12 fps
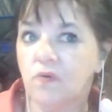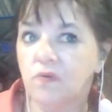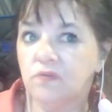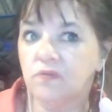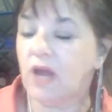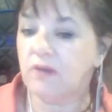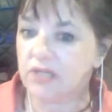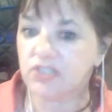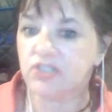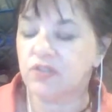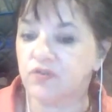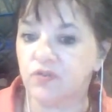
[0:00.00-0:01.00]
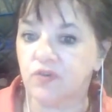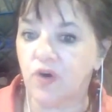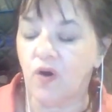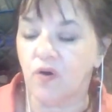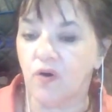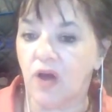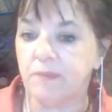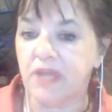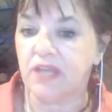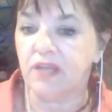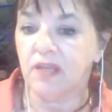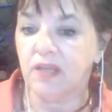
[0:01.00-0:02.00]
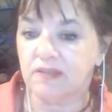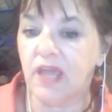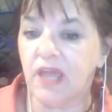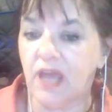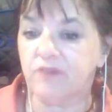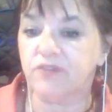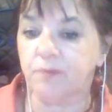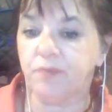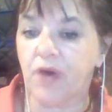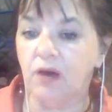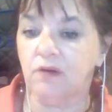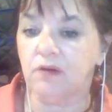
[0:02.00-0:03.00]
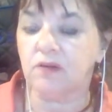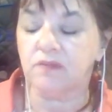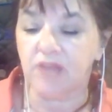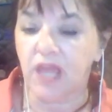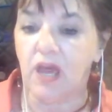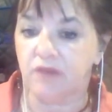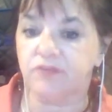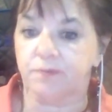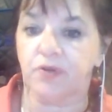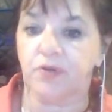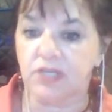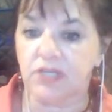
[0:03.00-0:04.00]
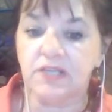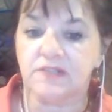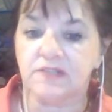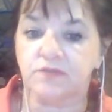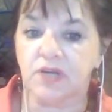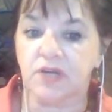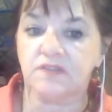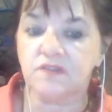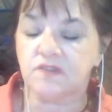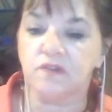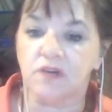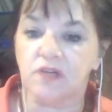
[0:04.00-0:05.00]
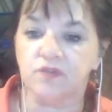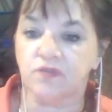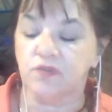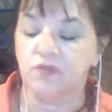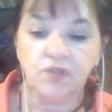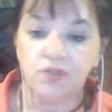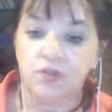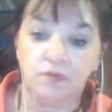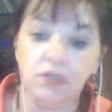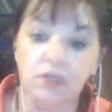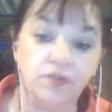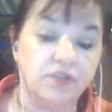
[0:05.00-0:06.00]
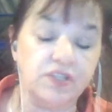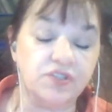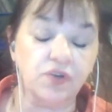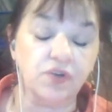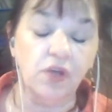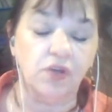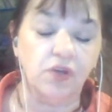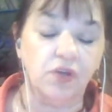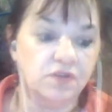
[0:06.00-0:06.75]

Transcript: direction to go? I mean, they have the power, they have the police to arrest you and to destroy you.